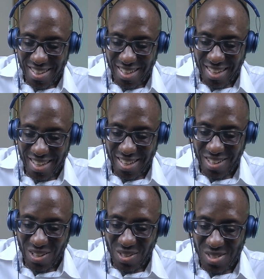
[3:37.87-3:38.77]
And
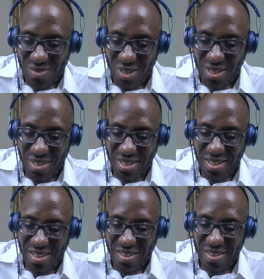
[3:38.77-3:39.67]

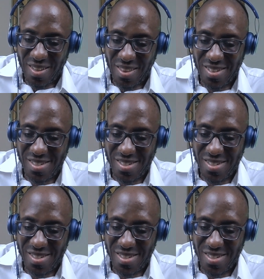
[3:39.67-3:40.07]
ultimately, this